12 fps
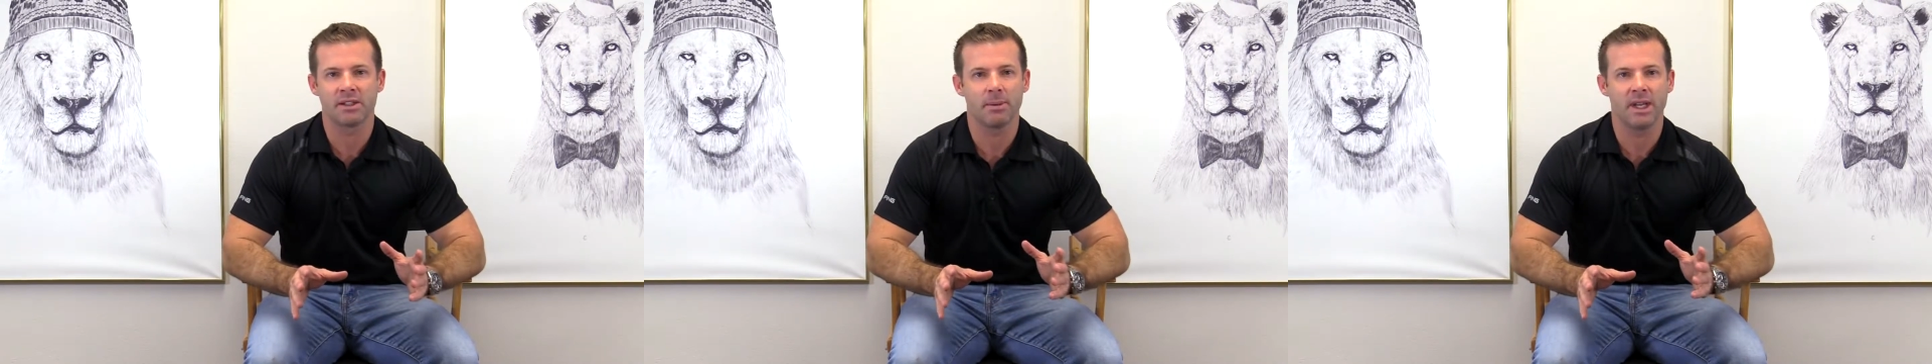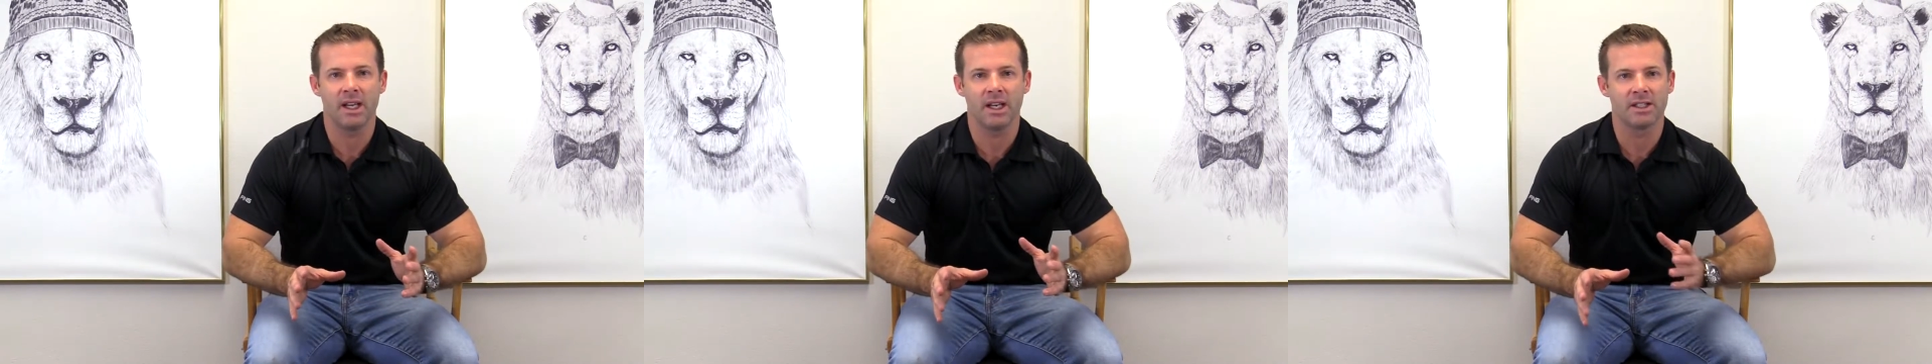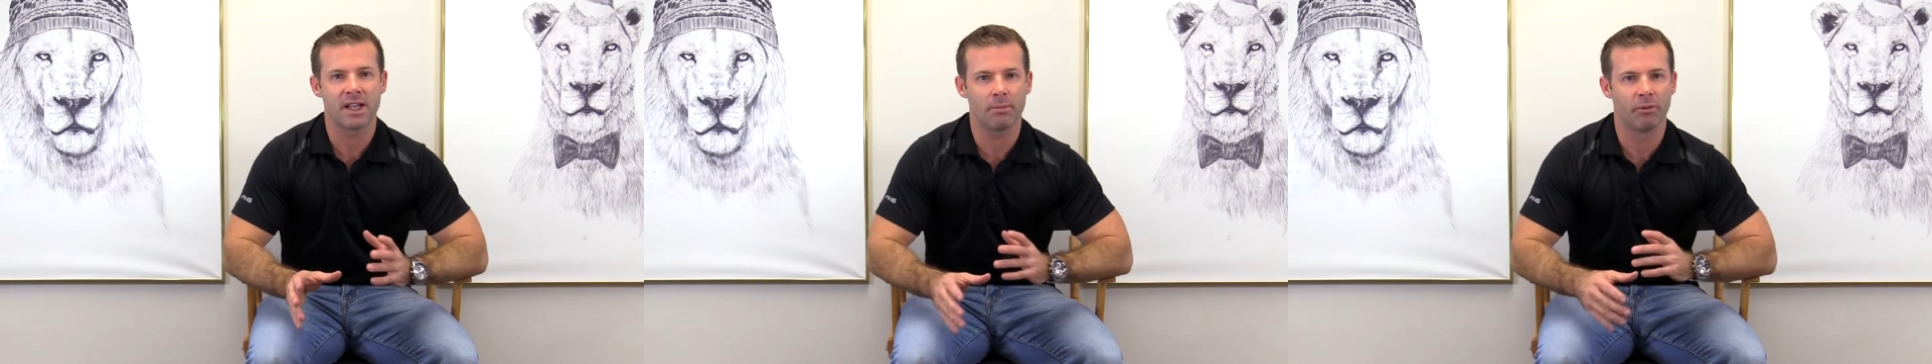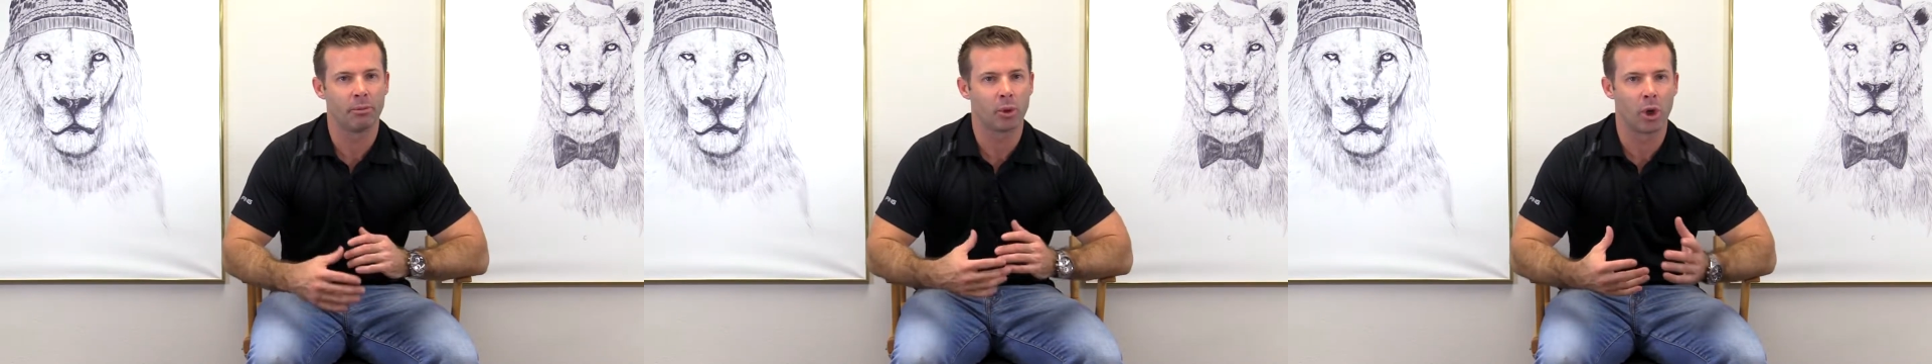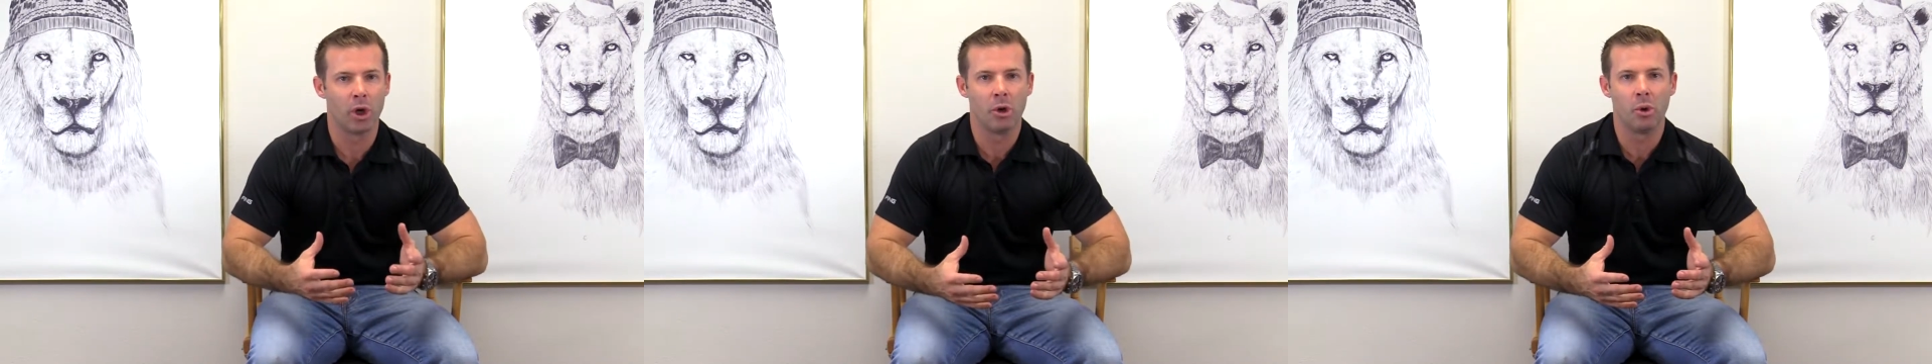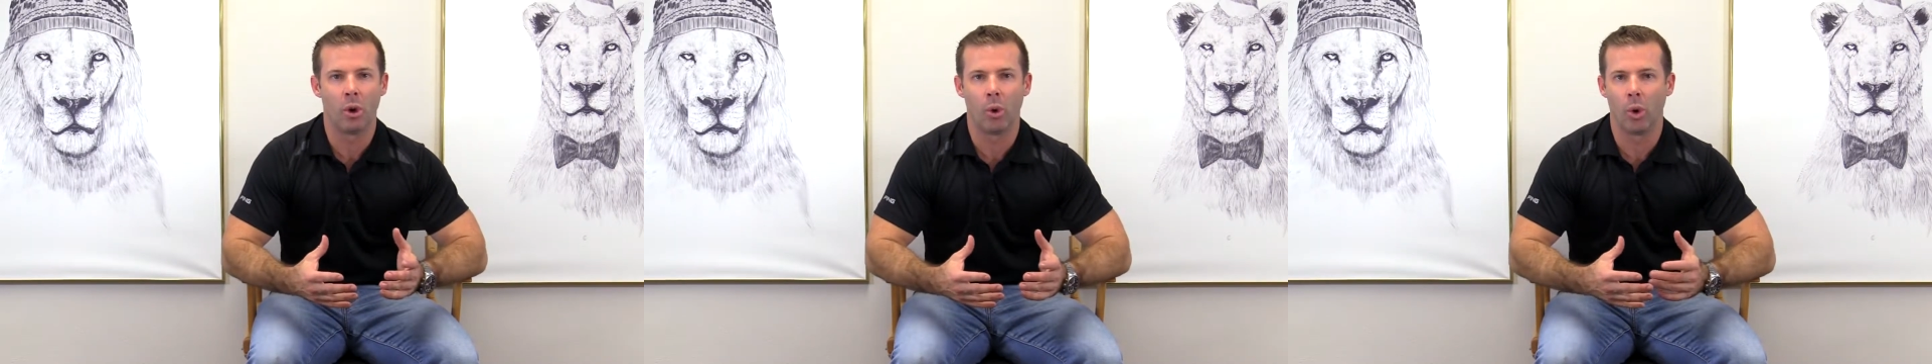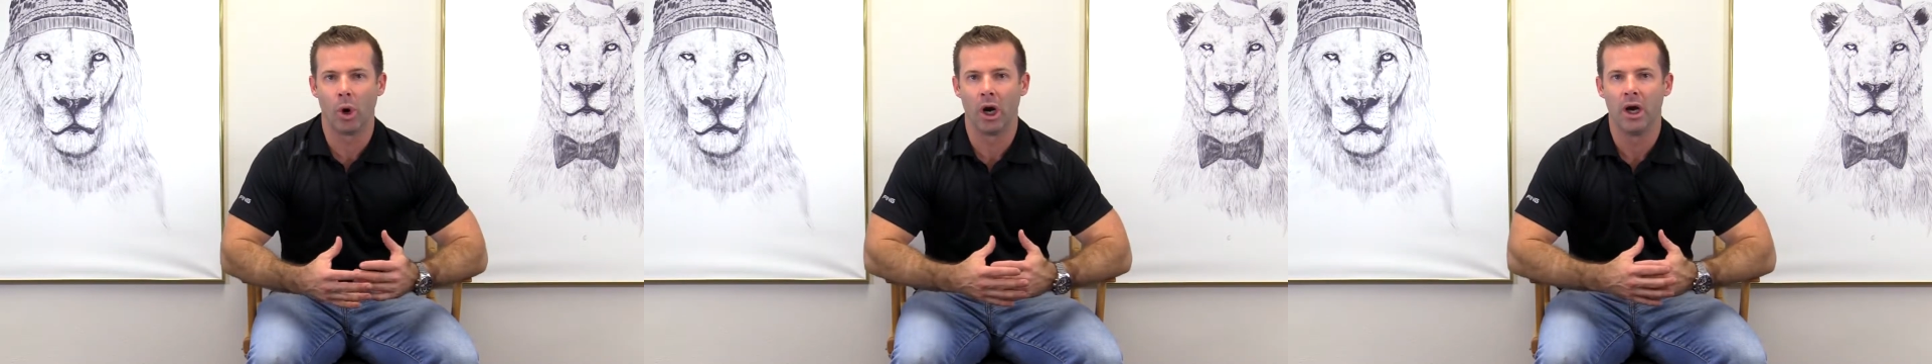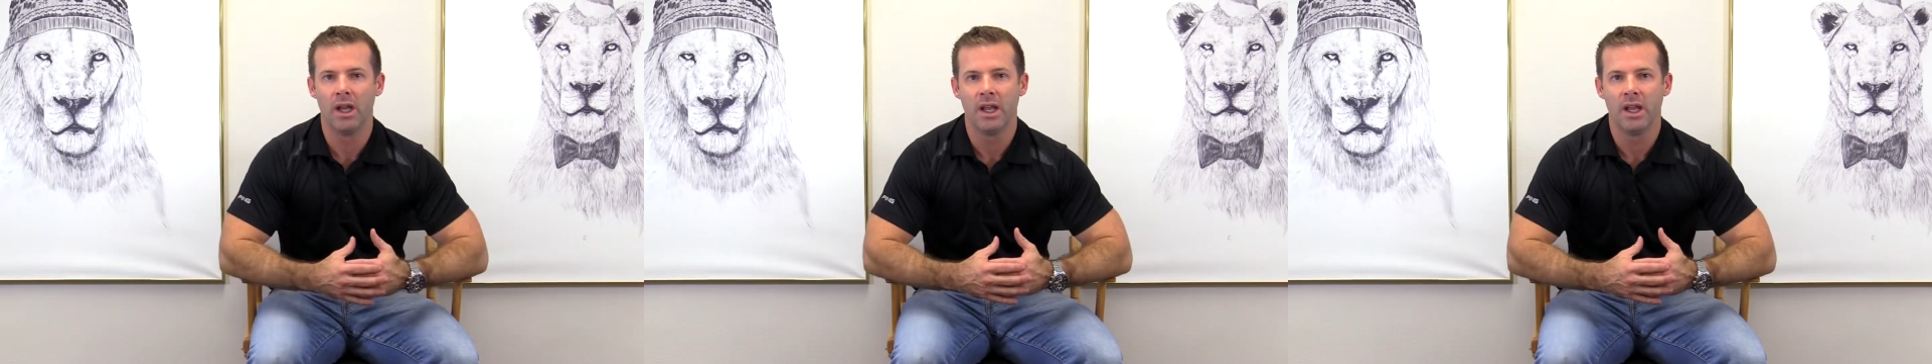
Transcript: to be any type of pro or